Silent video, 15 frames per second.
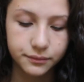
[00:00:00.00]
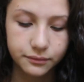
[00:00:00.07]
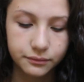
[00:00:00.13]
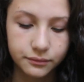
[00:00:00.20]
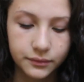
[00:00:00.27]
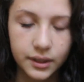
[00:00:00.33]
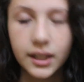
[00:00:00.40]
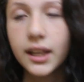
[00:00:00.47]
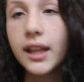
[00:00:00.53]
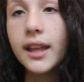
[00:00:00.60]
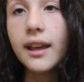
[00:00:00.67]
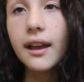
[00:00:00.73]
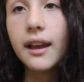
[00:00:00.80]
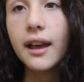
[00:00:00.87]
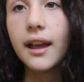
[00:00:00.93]

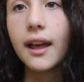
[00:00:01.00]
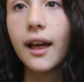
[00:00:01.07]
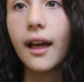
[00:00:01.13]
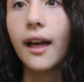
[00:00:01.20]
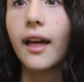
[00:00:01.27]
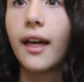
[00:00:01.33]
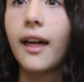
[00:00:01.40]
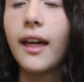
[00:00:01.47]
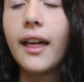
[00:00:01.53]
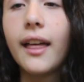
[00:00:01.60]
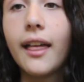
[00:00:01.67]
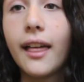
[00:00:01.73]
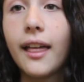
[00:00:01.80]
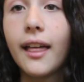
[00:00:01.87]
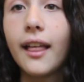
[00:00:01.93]

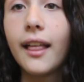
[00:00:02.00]
Nothing is said.